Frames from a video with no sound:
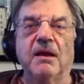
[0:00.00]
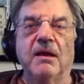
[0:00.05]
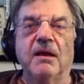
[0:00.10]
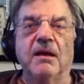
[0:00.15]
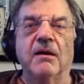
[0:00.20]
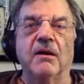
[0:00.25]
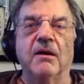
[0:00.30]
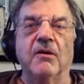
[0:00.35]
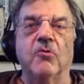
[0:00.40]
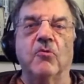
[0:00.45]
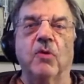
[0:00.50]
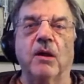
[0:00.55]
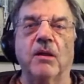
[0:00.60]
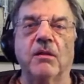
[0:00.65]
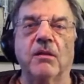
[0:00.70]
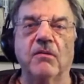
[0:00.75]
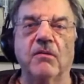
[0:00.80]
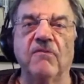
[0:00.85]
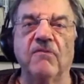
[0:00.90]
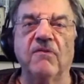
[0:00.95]
An
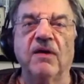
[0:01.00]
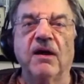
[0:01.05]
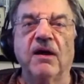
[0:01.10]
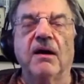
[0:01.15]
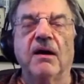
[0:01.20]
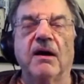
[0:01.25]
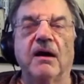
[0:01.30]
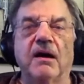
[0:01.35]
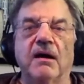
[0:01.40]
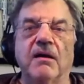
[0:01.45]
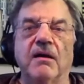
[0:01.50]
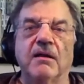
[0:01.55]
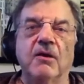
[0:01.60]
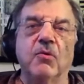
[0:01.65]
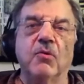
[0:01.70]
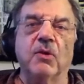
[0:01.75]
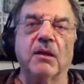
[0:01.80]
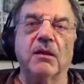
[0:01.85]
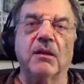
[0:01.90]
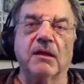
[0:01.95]
aggressive
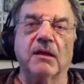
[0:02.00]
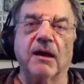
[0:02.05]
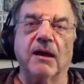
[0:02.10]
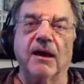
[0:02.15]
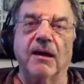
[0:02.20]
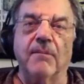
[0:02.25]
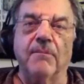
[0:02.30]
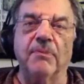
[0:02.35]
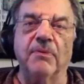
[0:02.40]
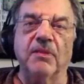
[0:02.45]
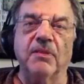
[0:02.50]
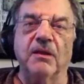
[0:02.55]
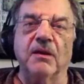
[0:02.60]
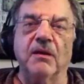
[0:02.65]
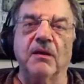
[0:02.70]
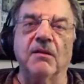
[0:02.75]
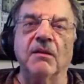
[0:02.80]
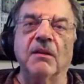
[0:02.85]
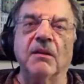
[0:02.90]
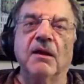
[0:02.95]
US camp that
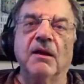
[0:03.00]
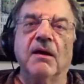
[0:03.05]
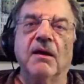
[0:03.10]
has